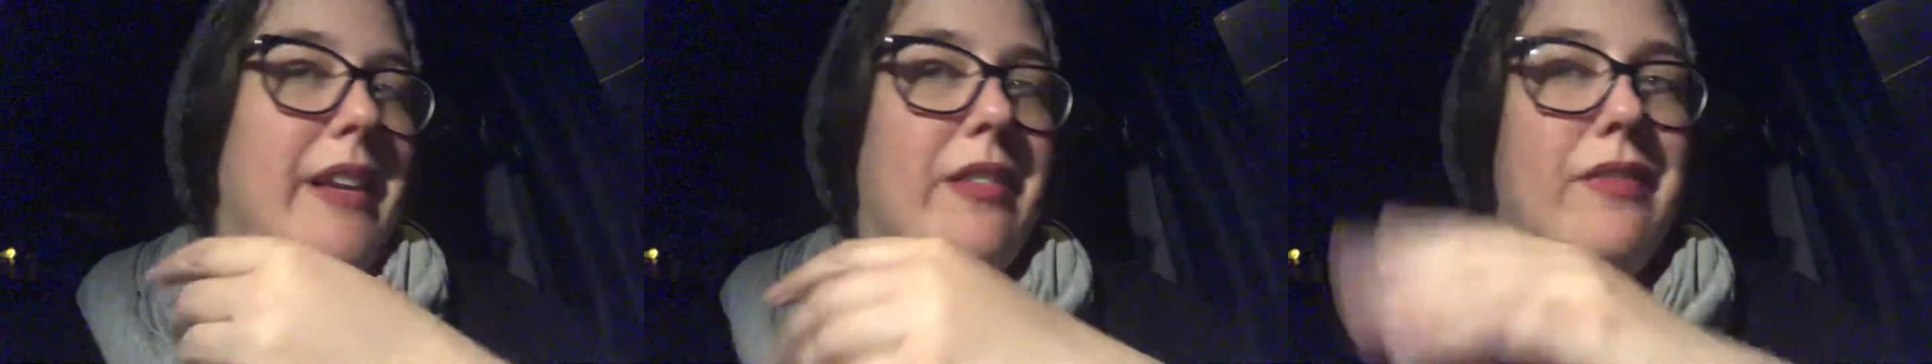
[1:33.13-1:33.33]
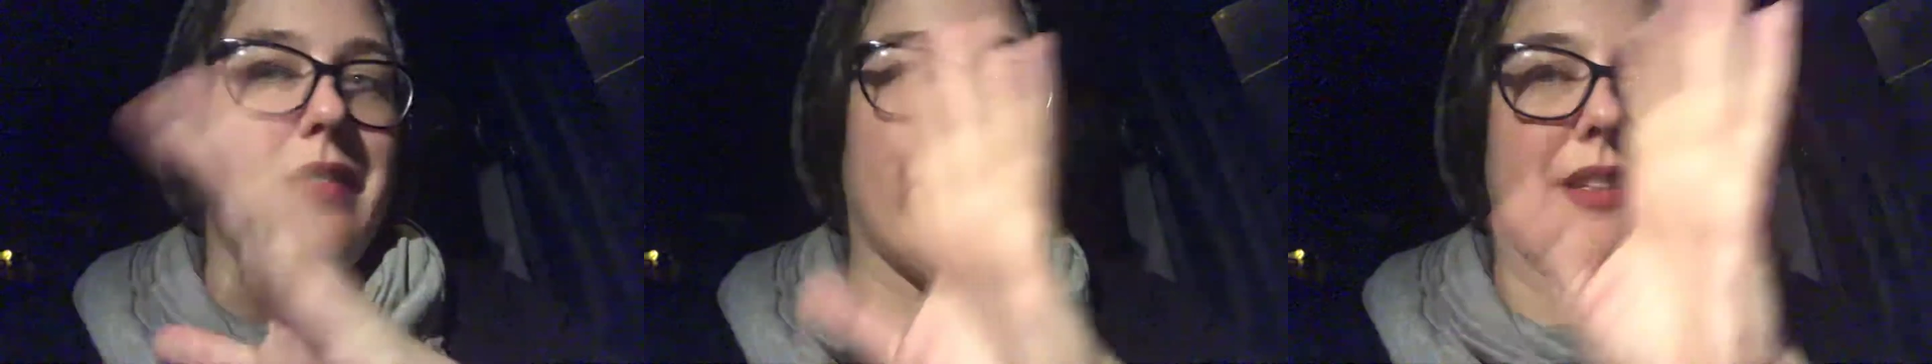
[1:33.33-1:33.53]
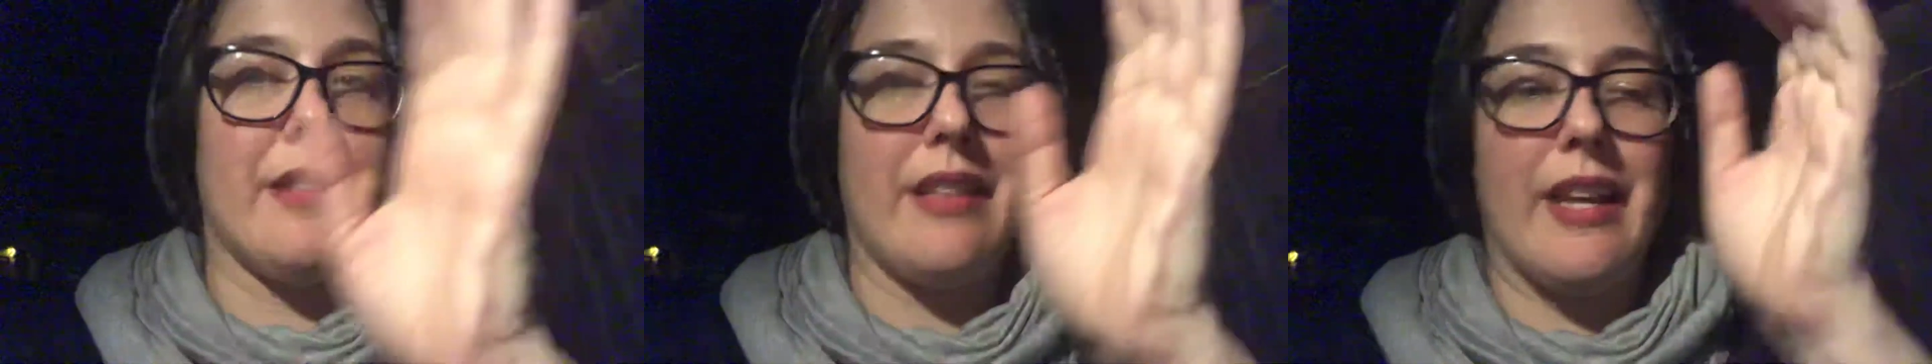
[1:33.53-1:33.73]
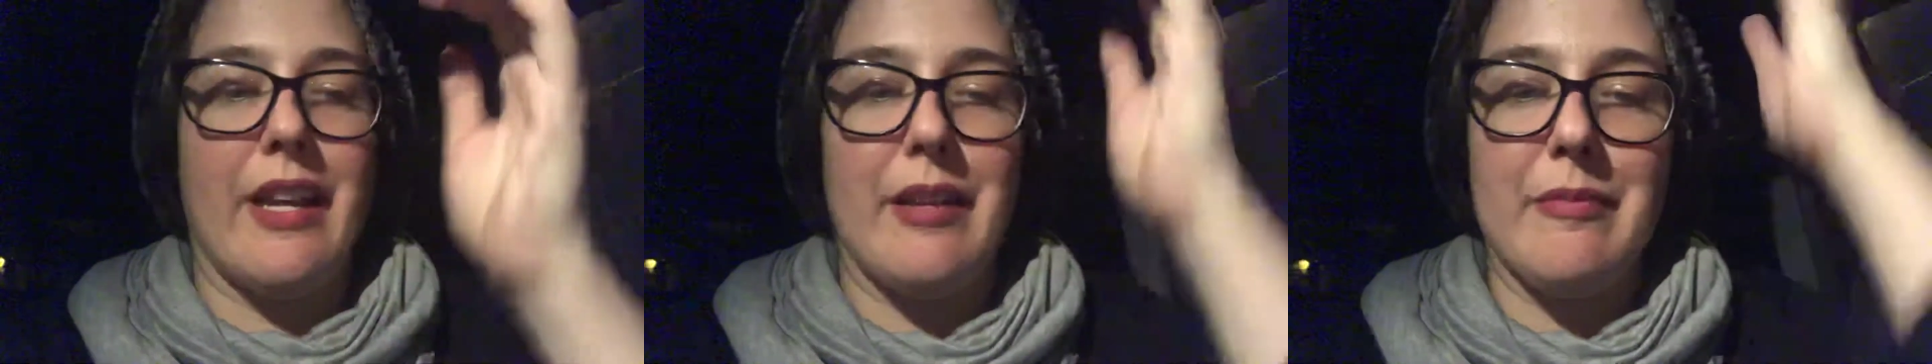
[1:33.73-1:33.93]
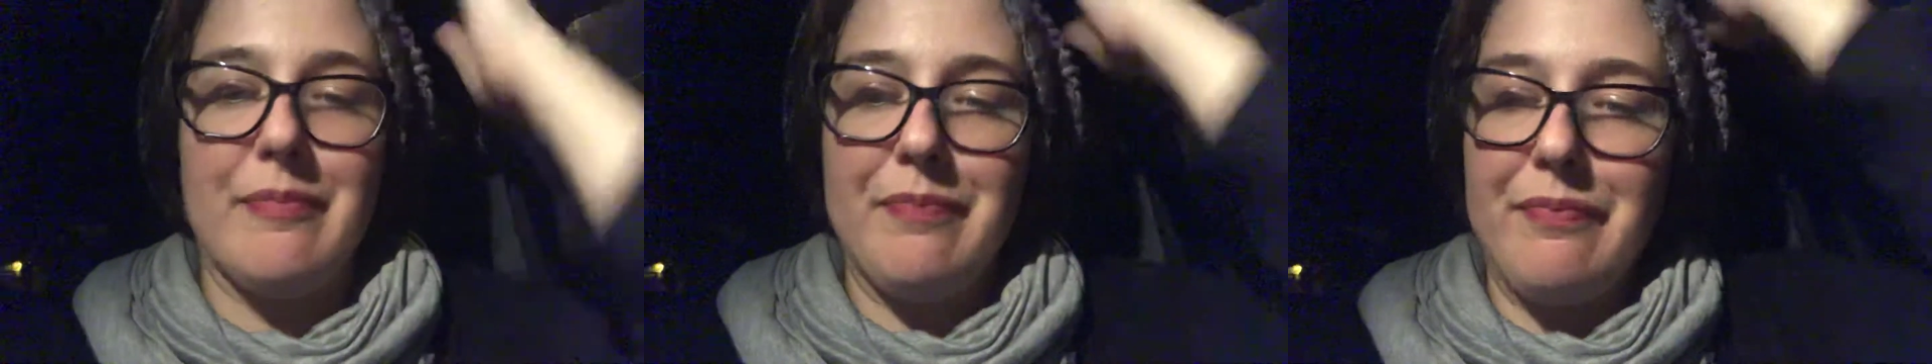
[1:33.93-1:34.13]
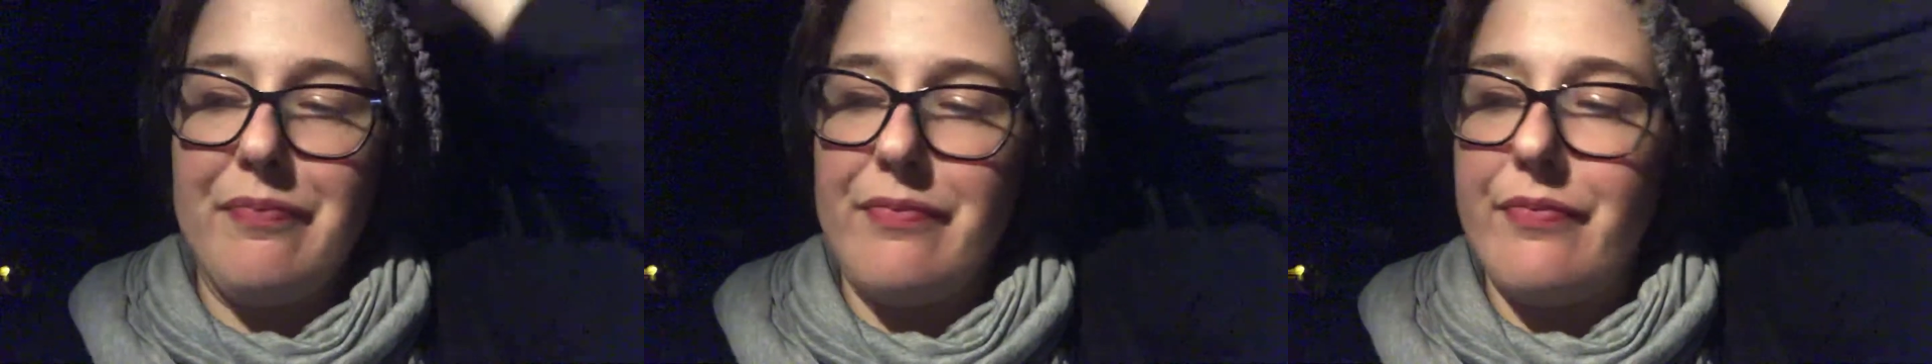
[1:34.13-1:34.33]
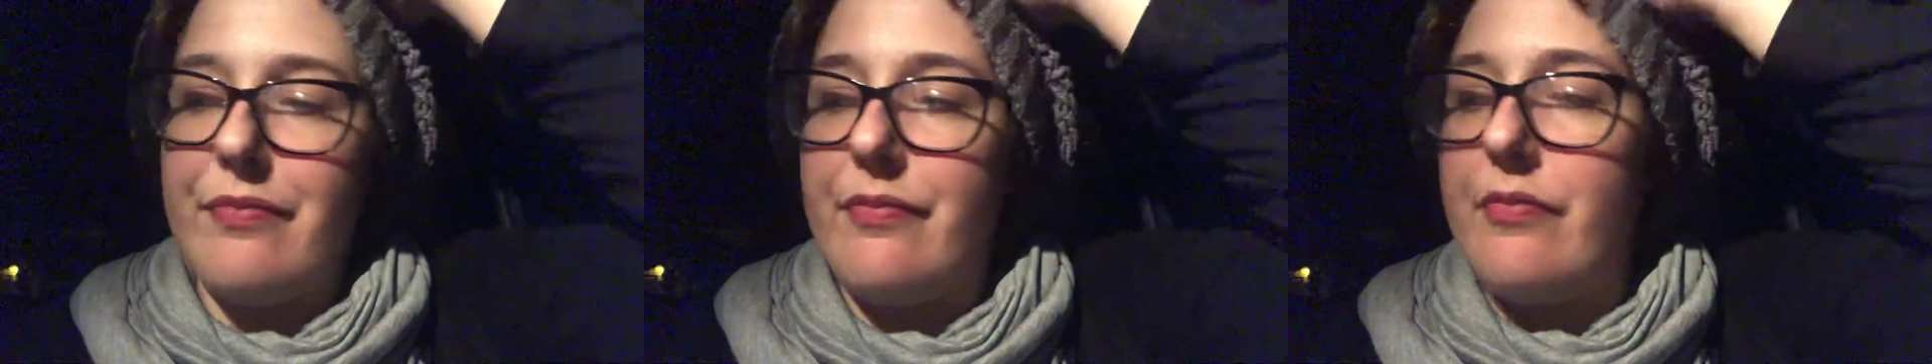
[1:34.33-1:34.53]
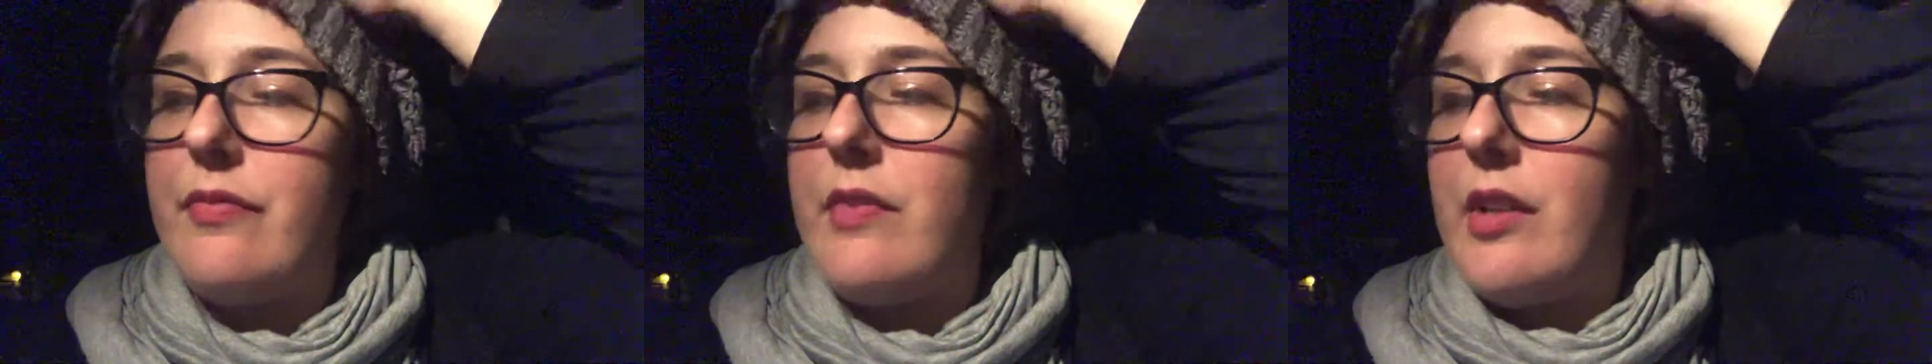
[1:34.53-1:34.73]
and fix that.
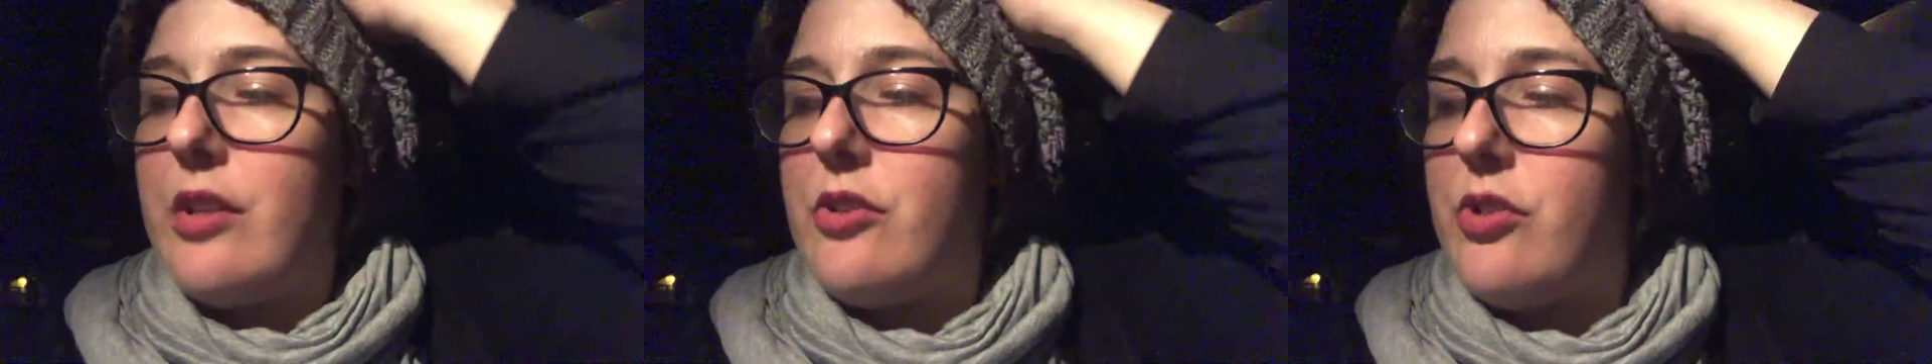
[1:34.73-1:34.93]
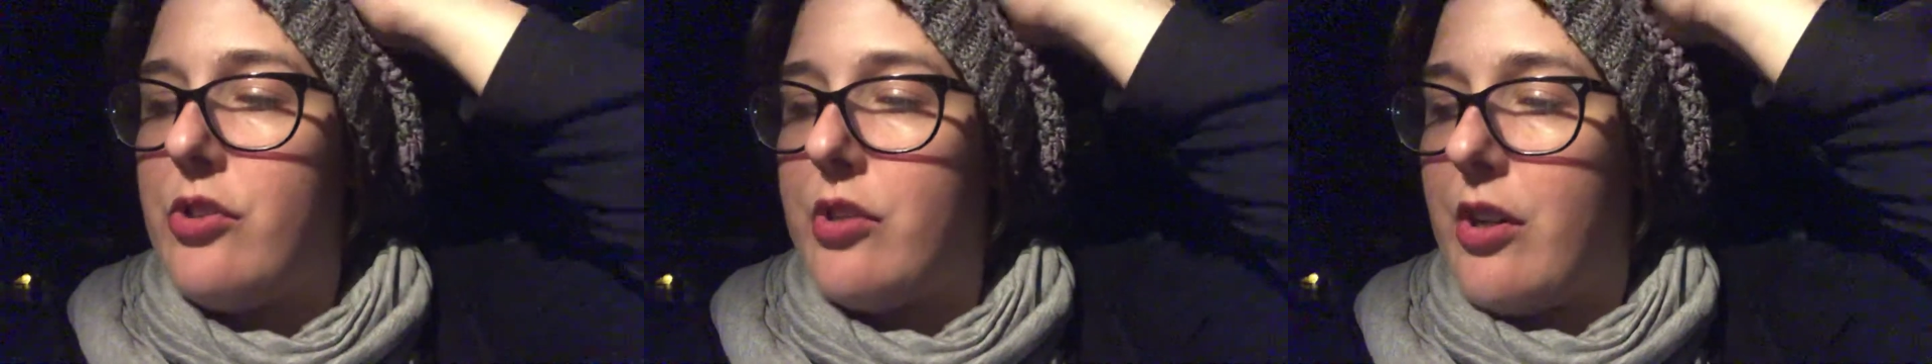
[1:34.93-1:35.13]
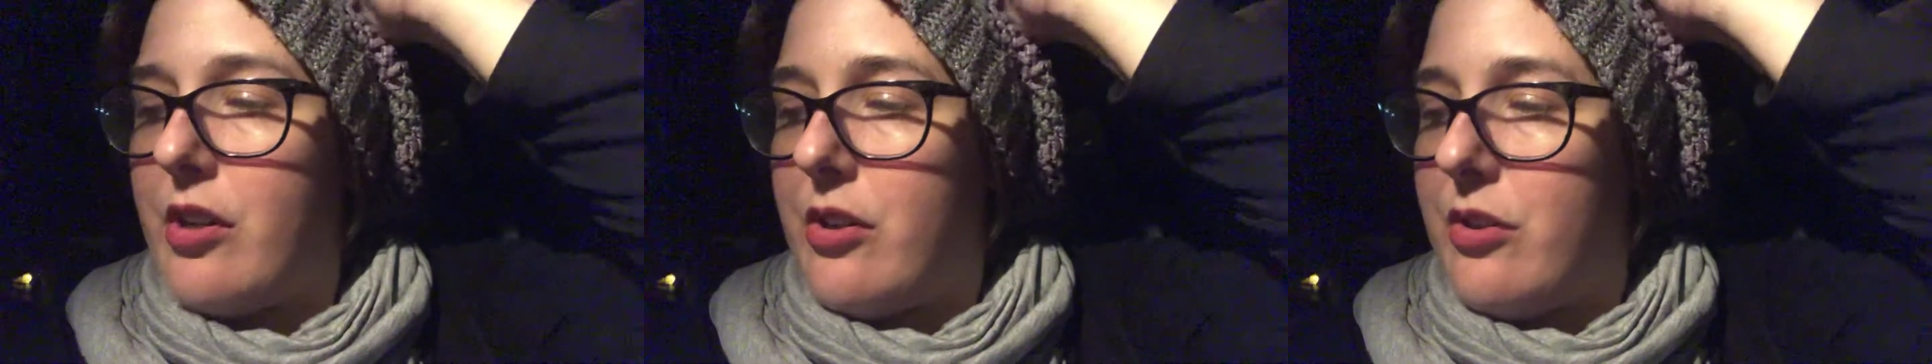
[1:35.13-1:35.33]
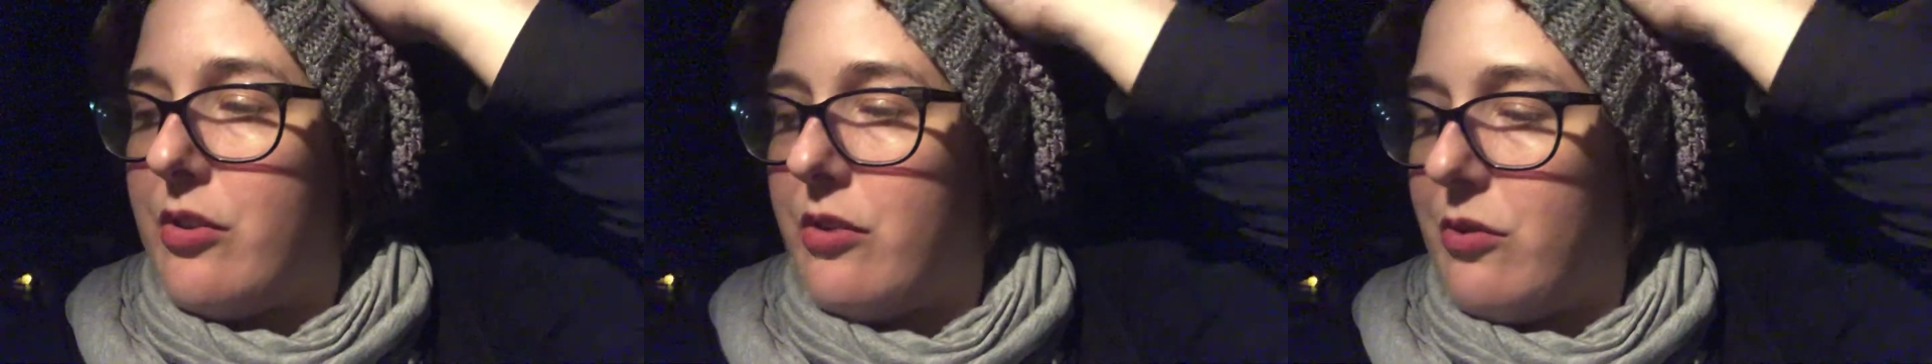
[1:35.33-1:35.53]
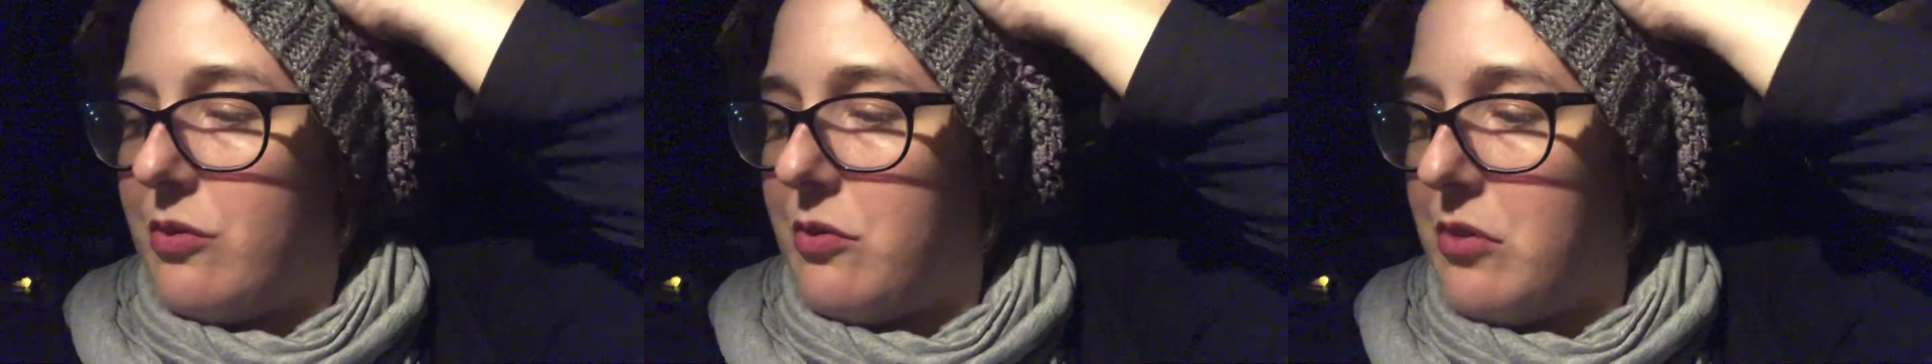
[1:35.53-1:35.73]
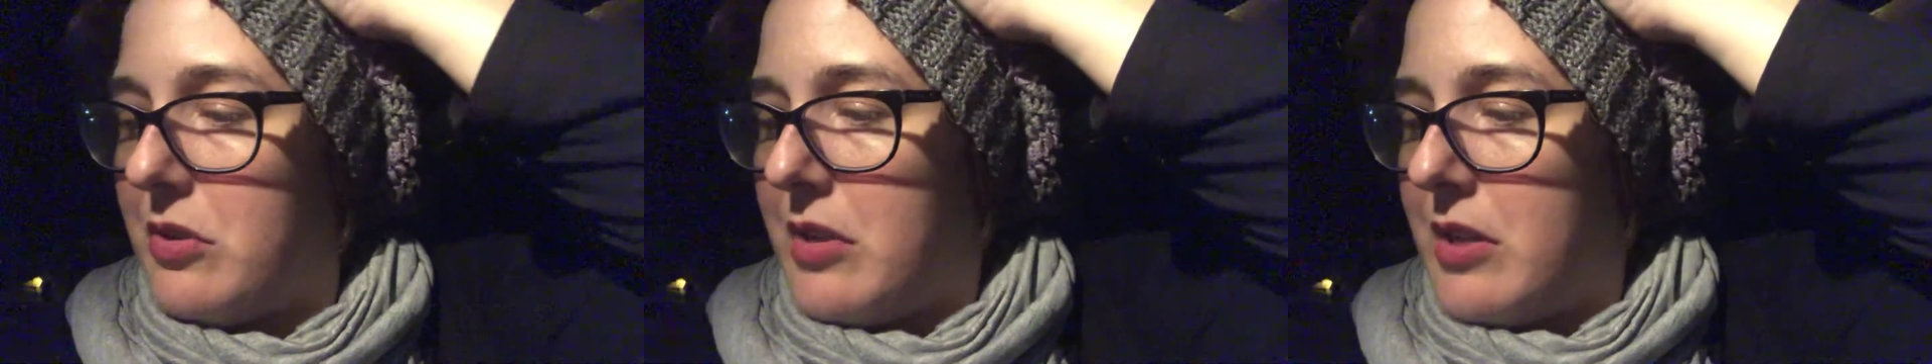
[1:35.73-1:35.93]
So